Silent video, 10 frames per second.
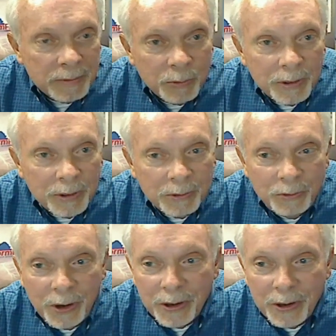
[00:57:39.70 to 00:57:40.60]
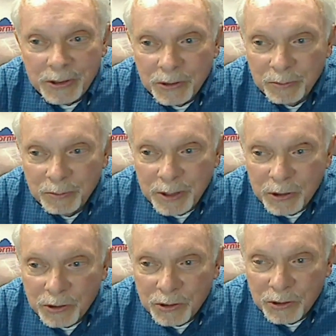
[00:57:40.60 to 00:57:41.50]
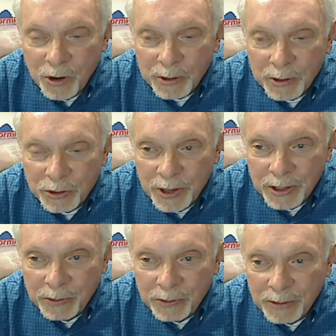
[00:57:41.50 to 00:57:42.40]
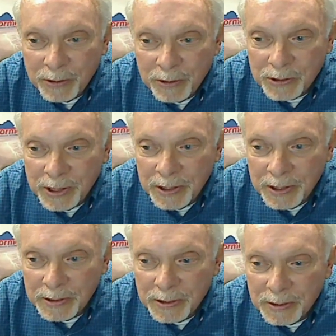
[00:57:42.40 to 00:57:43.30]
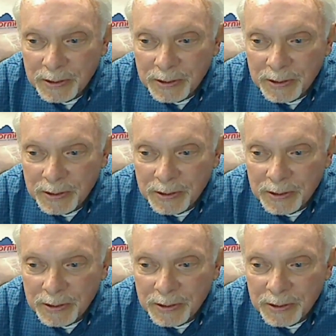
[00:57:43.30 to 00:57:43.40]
we're very much strongly trying to get rid of those ideas.